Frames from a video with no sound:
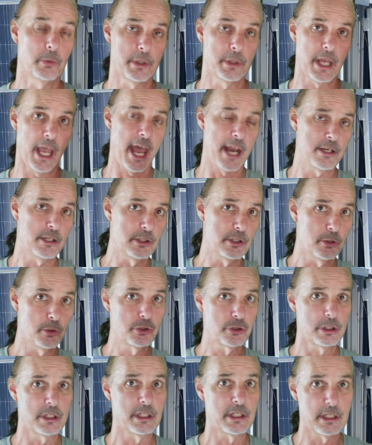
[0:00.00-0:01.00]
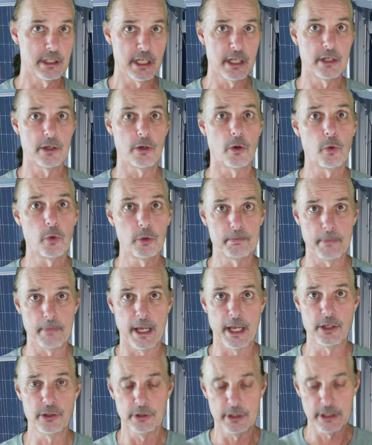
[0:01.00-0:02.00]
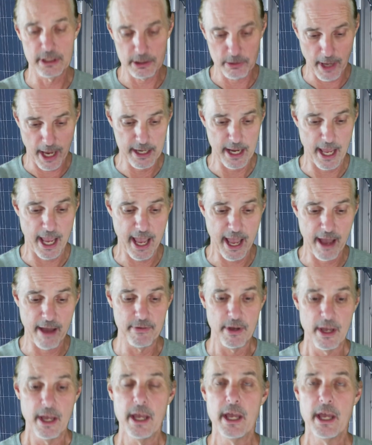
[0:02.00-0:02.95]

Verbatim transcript: where you had to usually get an old manually, you had to have